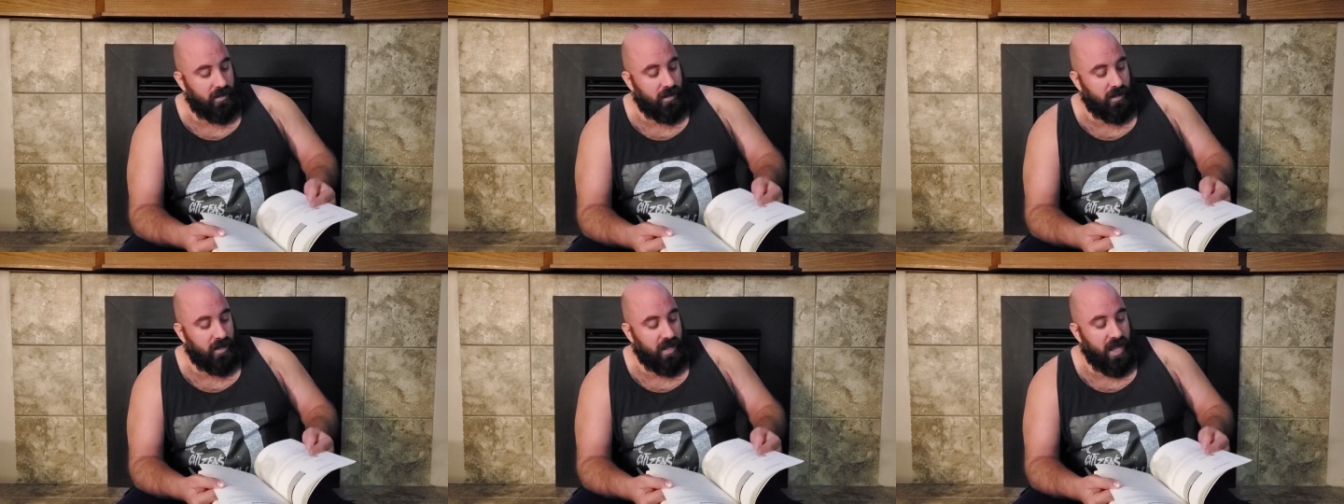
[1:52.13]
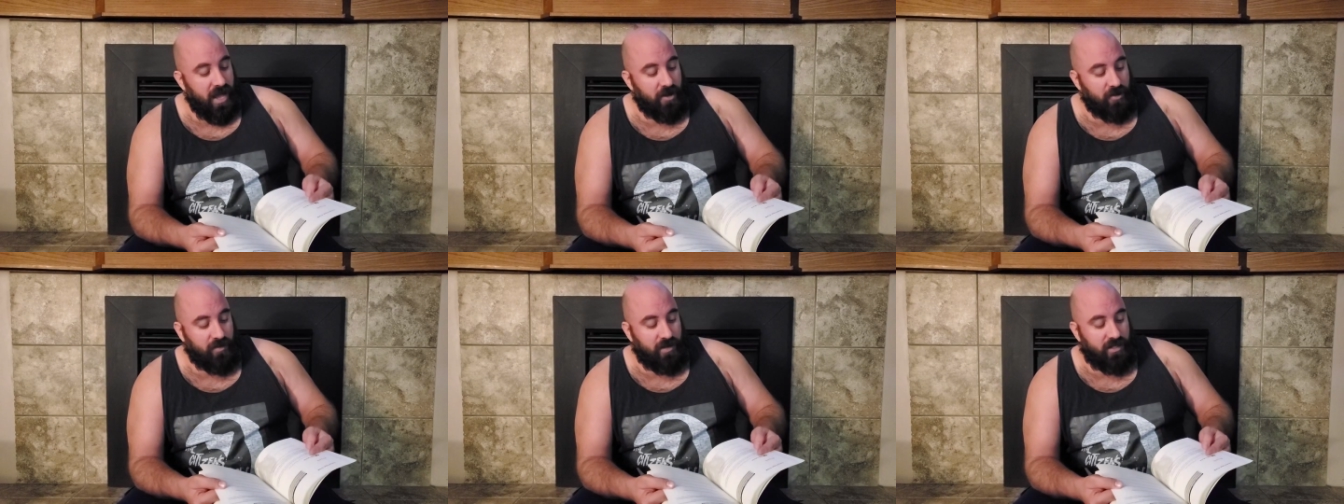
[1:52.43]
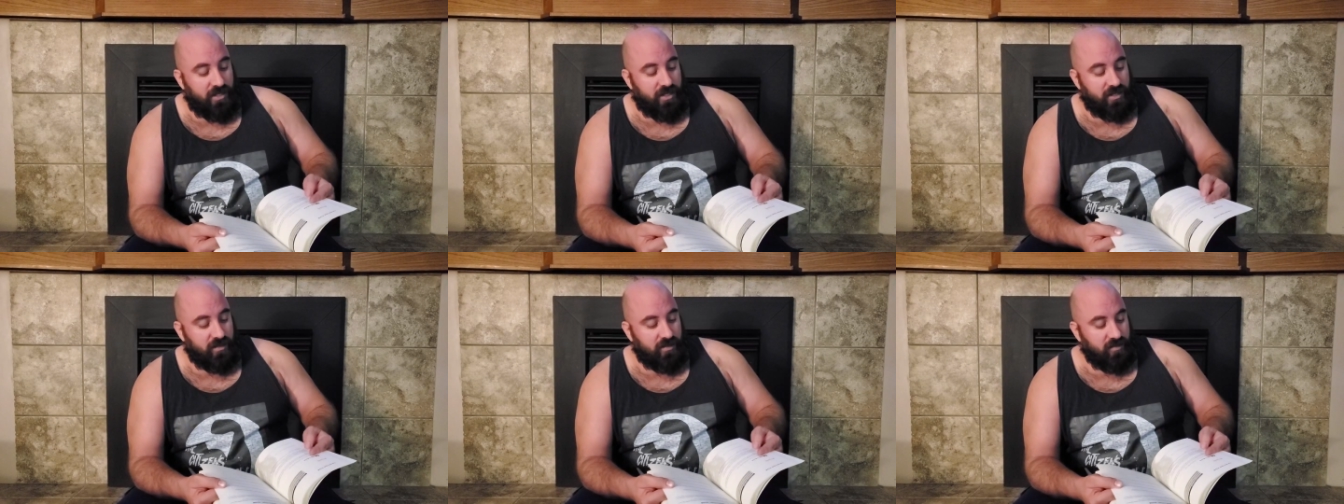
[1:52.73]
uh,
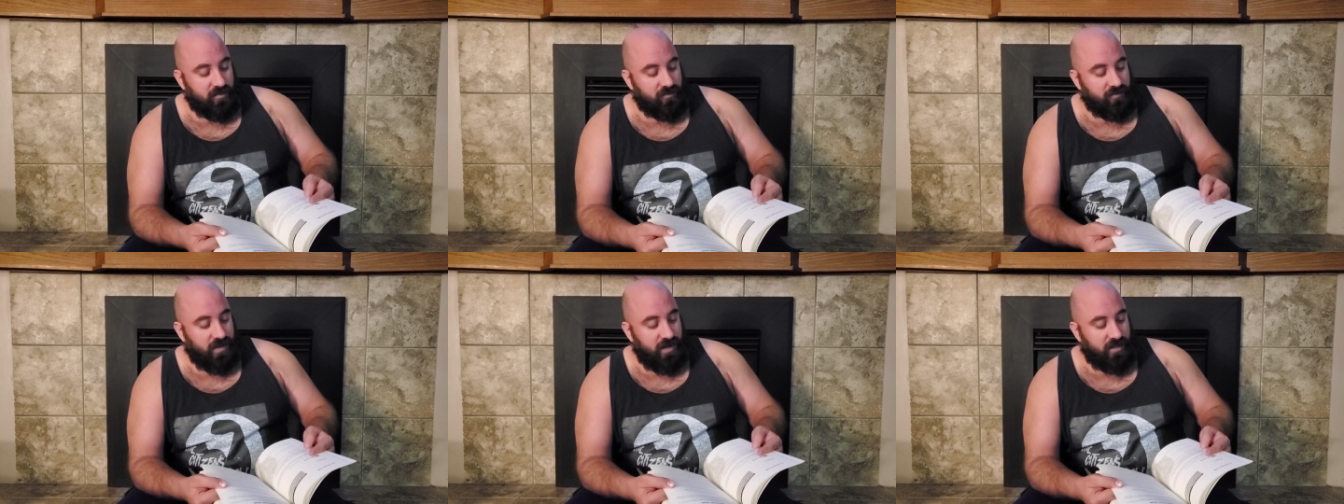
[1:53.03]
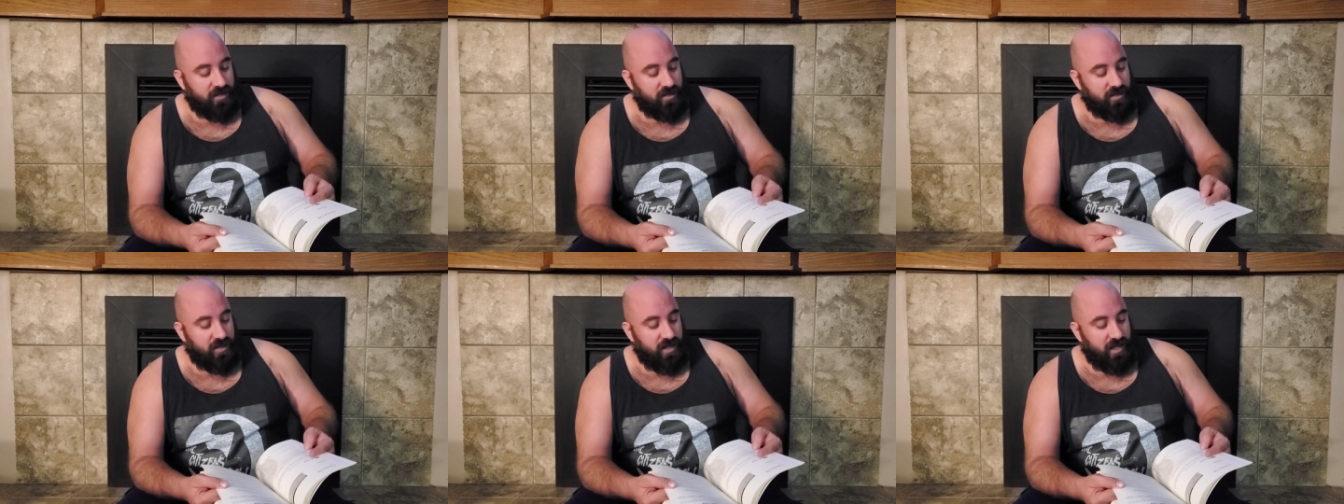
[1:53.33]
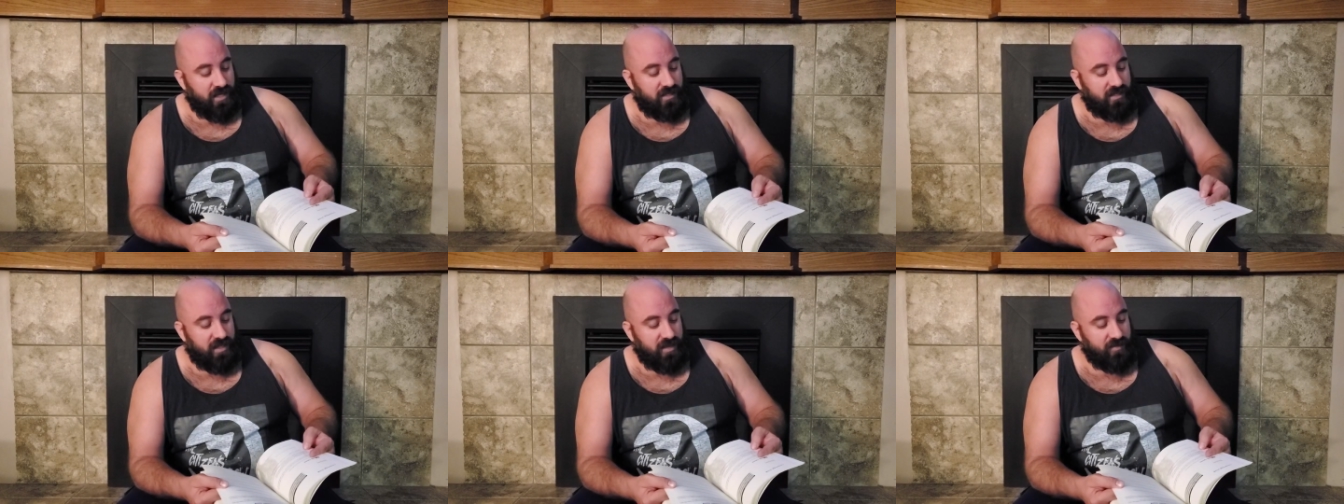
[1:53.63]
Adoration, Confession,
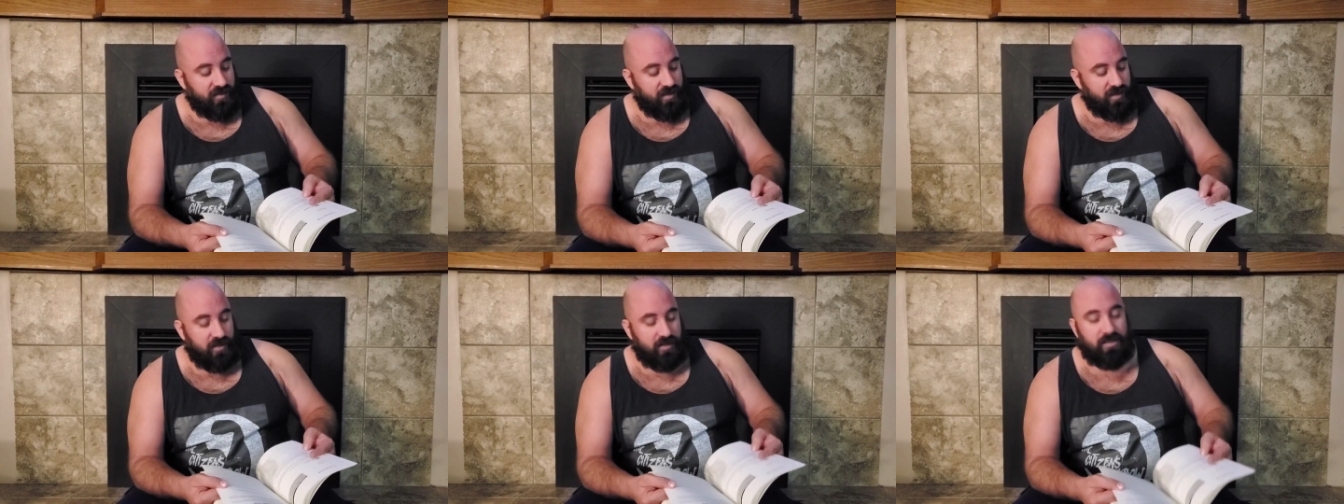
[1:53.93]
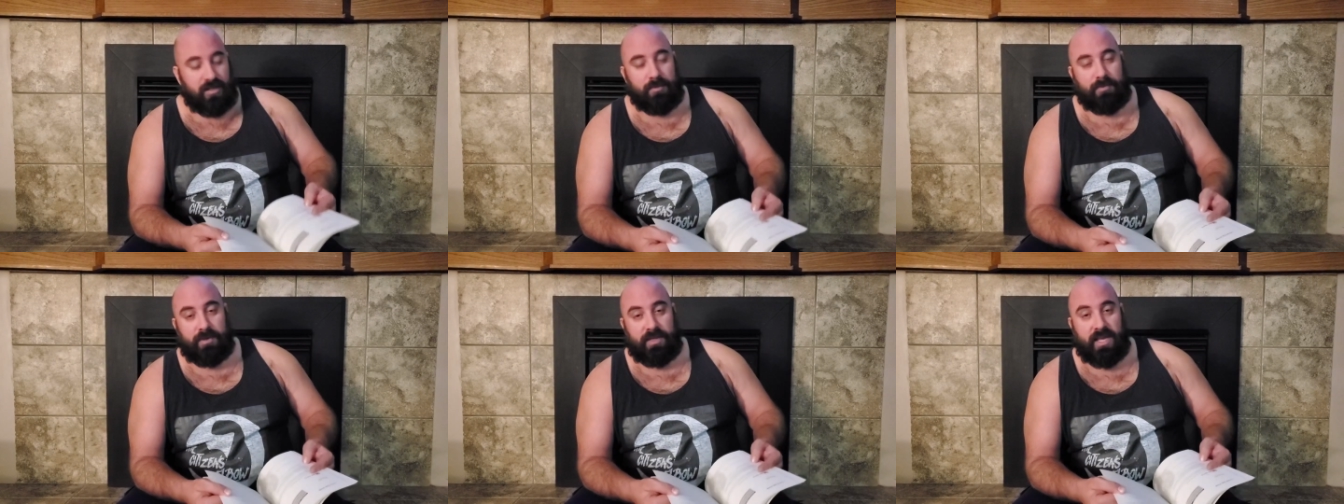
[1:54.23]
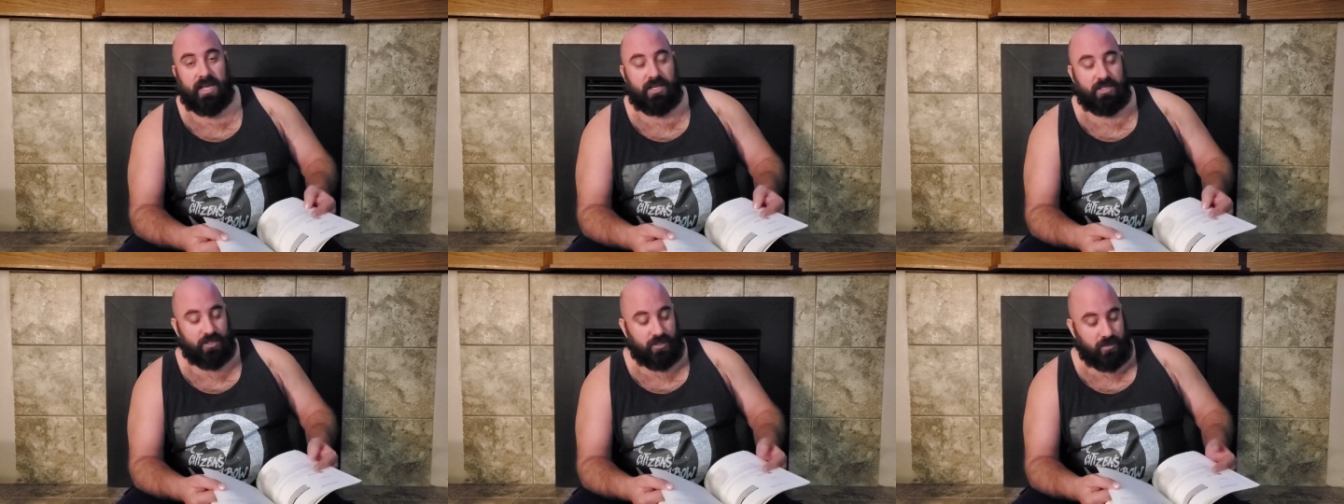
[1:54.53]
Thanksgiving, and
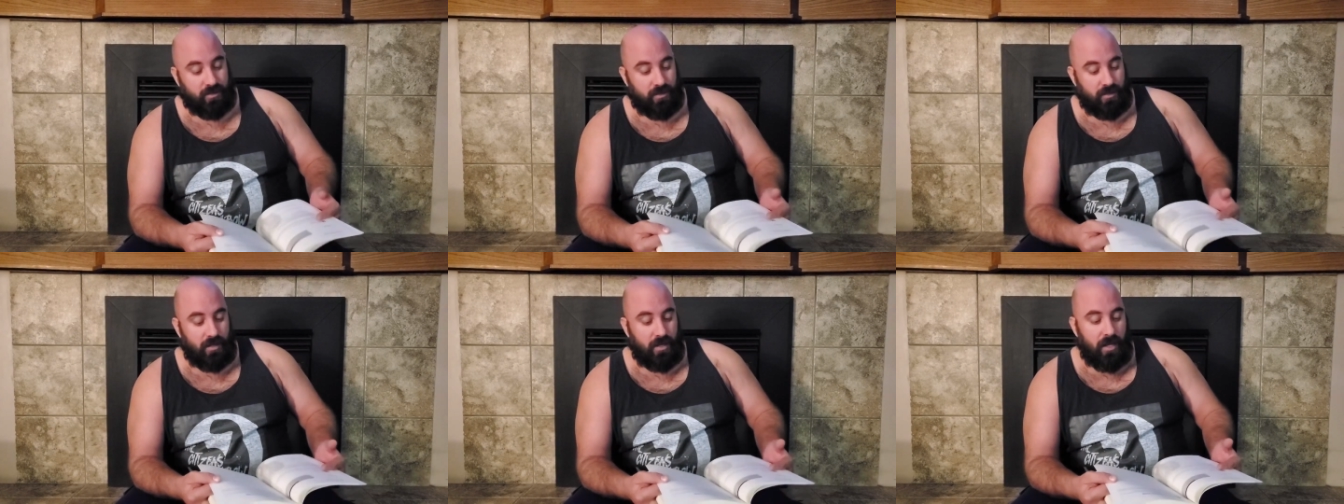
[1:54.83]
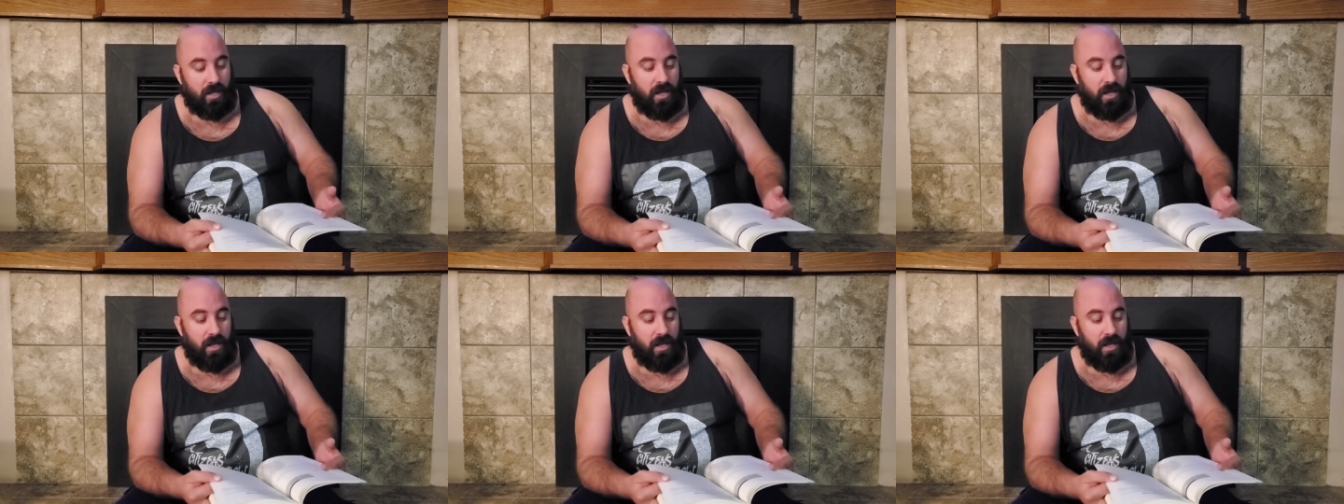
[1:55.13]
Supplication.